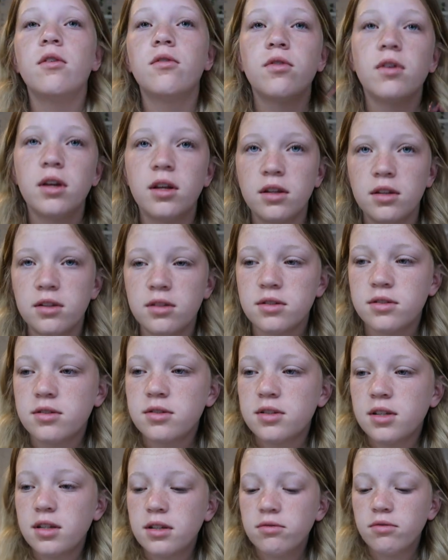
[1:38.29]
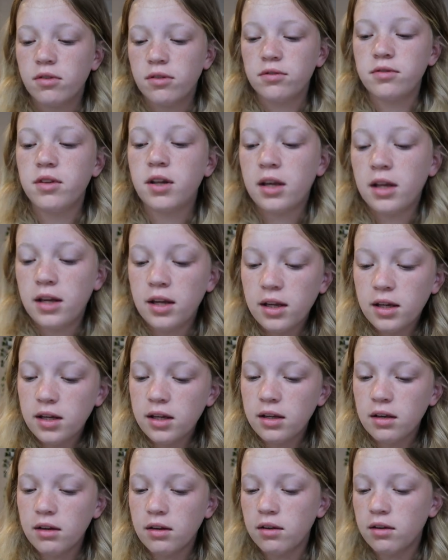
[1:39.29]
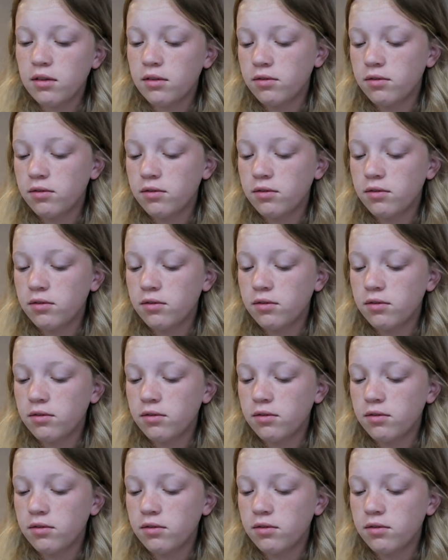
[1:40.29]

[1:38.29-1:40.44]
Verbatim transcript: freaking 6.15,